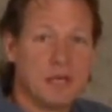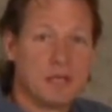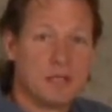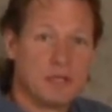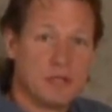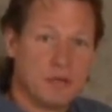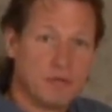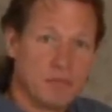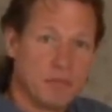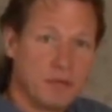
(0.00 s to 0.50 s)

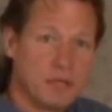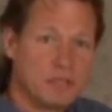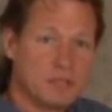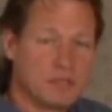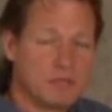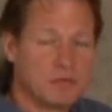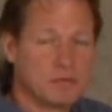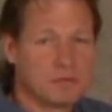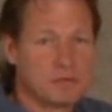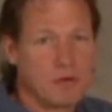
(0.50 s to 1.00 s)
the
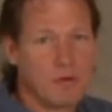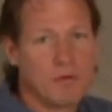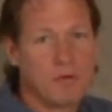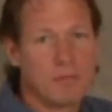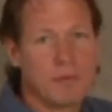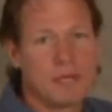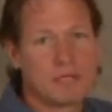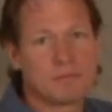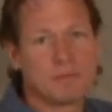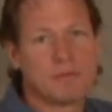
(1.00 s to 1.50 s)
original Total
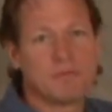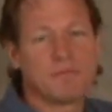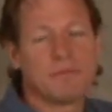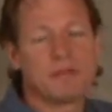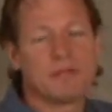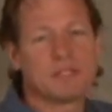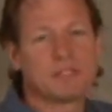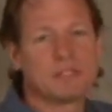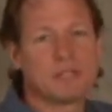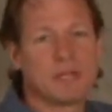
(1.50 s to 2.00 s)
Basement
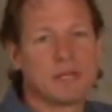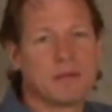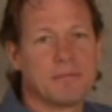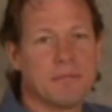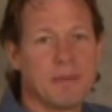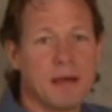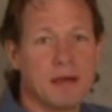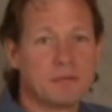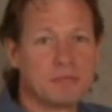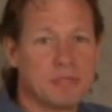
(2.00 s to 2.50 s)
Finishing
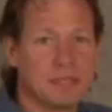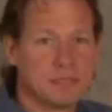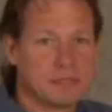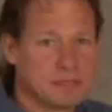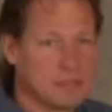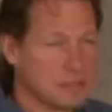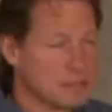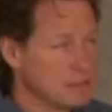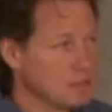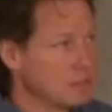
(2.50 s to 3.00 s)
mounting
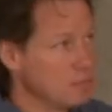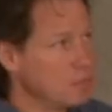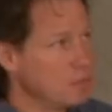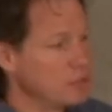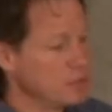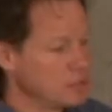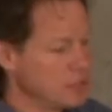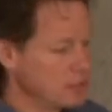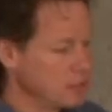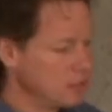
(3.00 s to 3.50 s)
system,
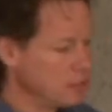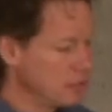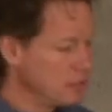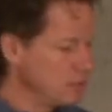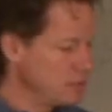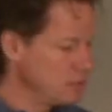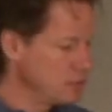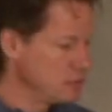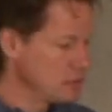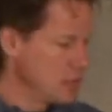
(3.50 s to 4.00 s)
which
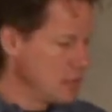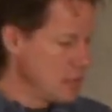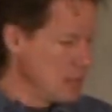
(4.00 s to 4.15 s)
includes